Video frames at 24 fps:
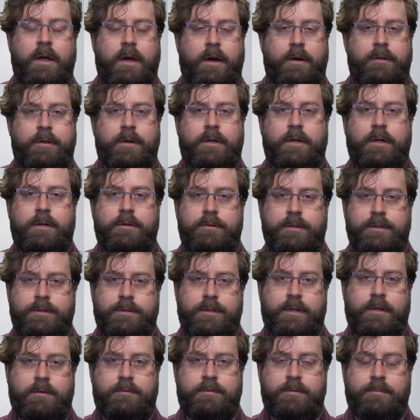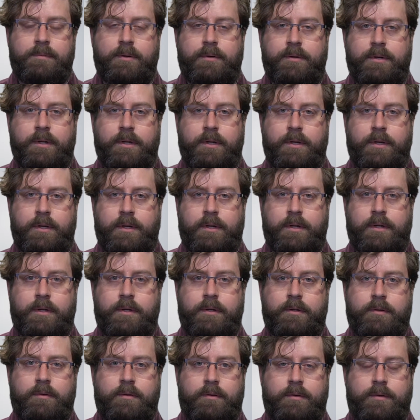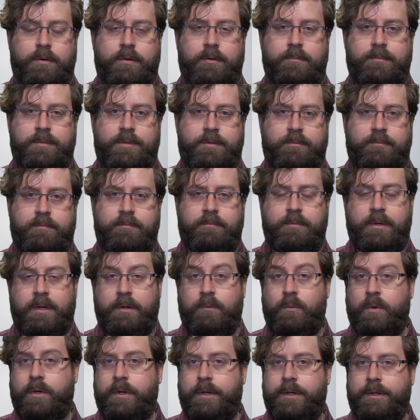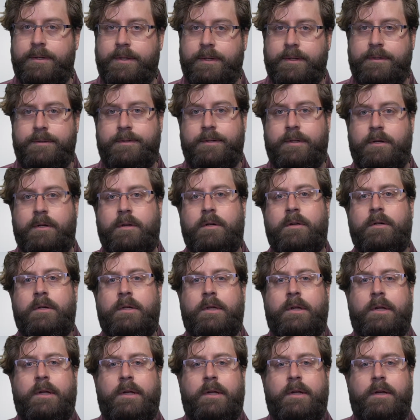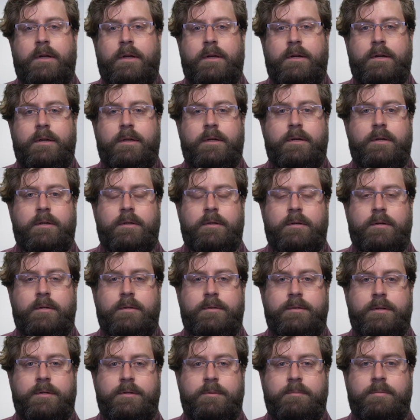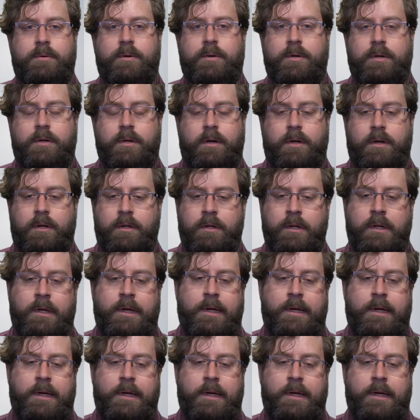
Other countries that have spoken in terms of being willing to consider such a protocol.